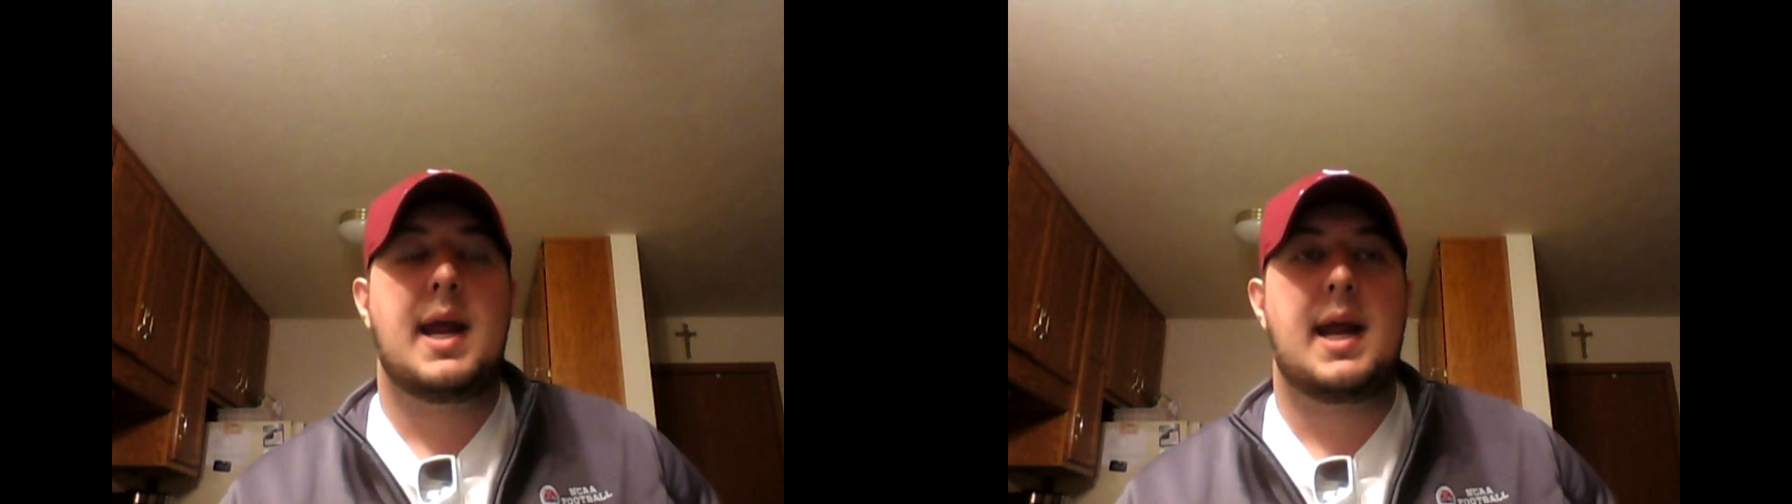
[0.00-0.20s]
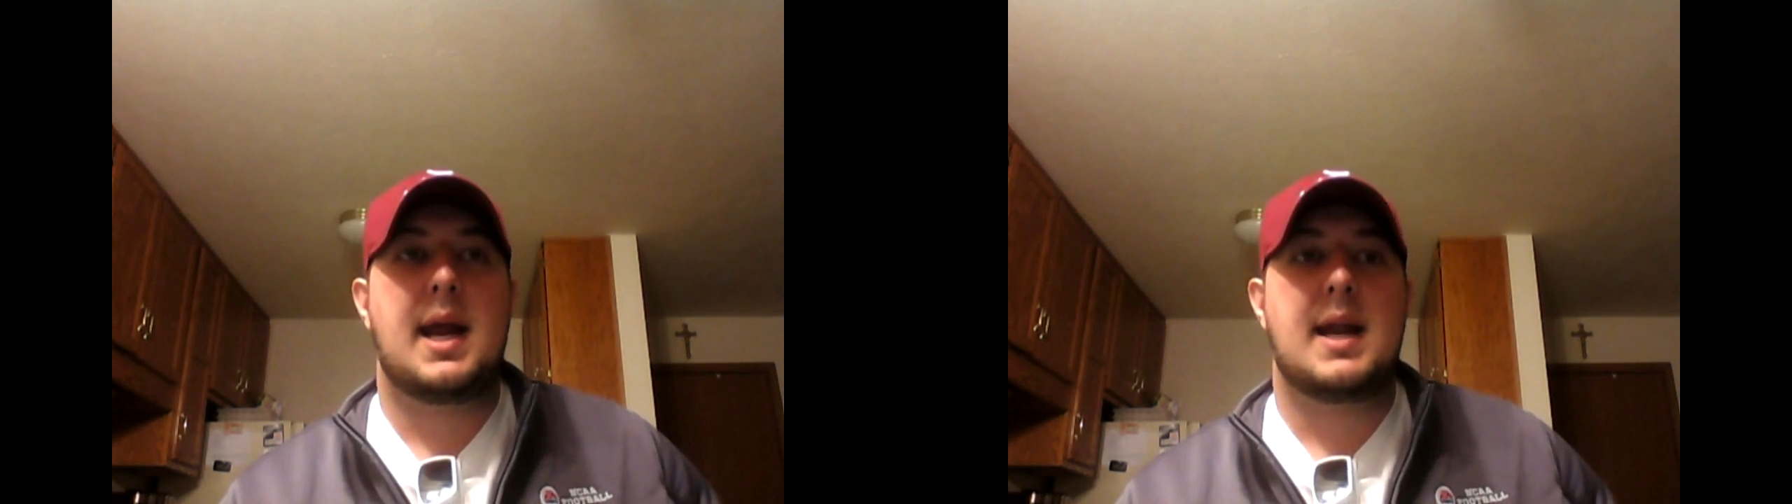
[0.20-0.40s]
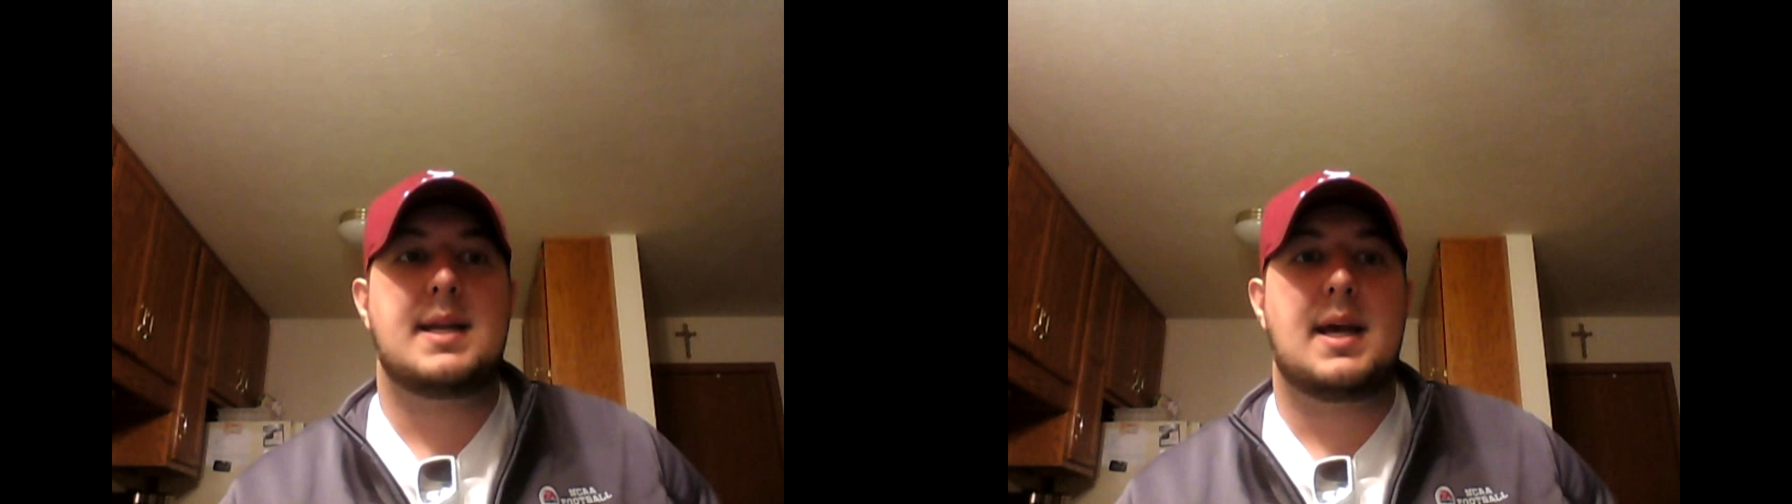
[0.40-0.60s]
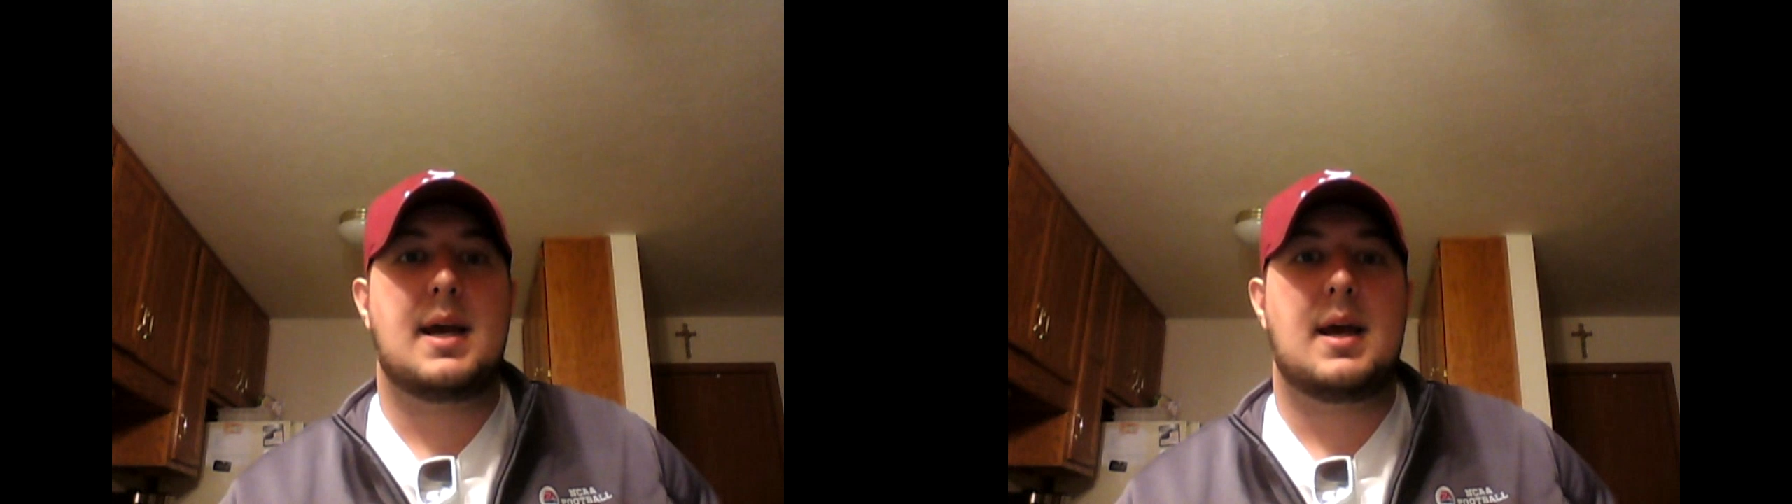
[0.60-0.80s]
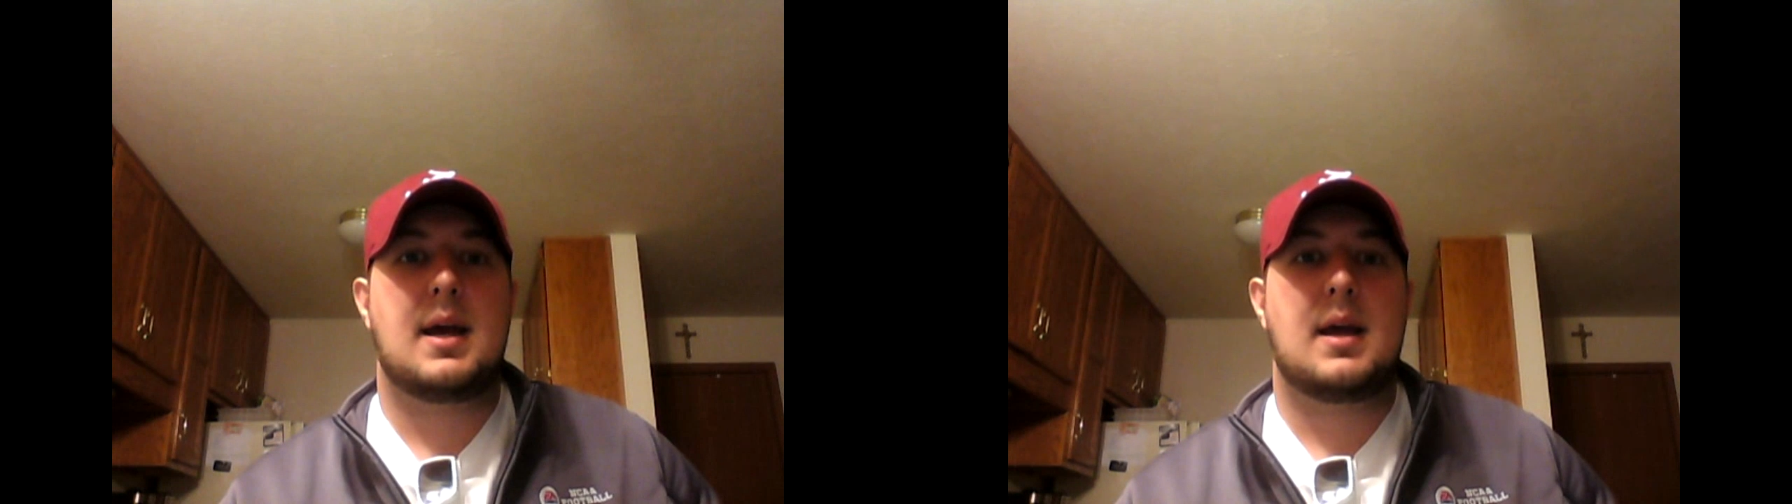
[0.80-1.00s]
and
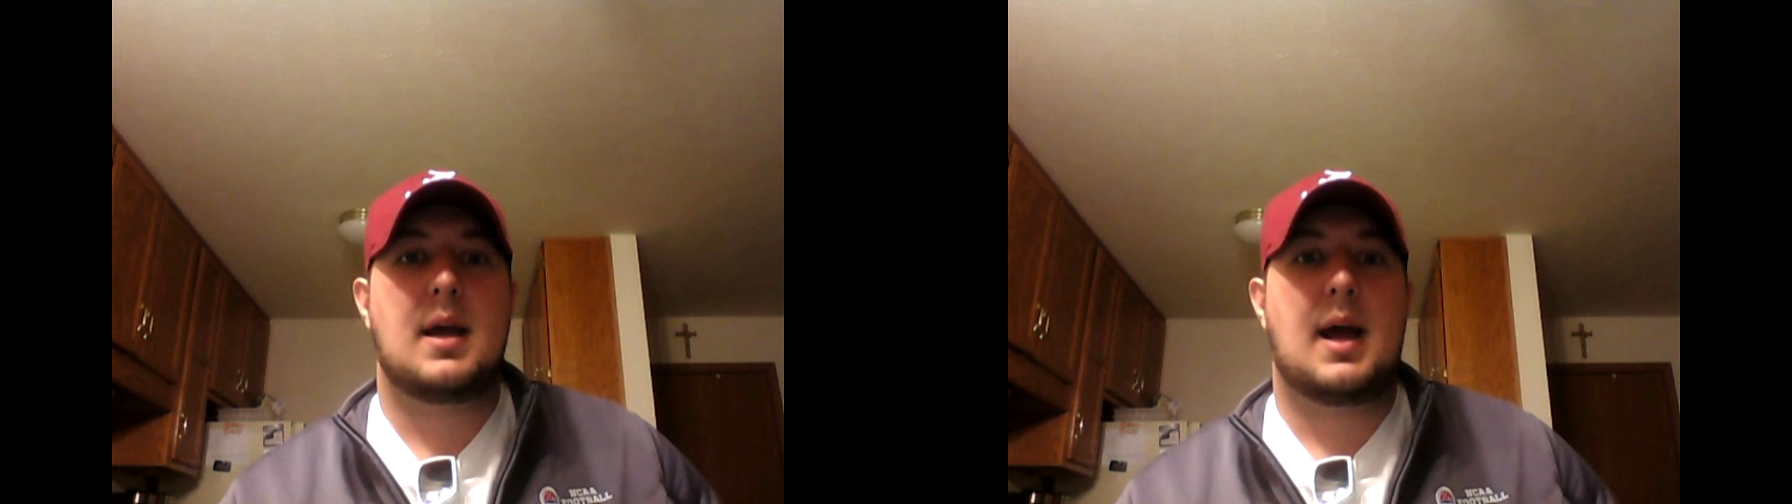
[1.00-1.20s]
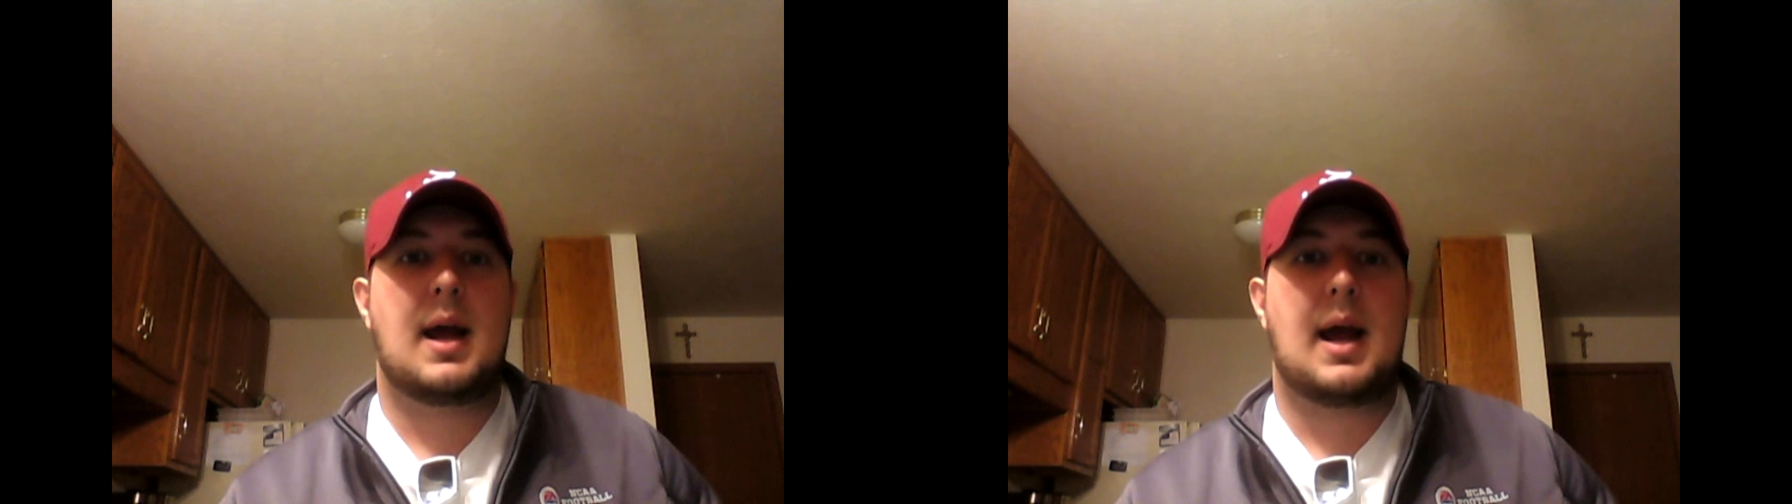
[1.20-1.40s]
I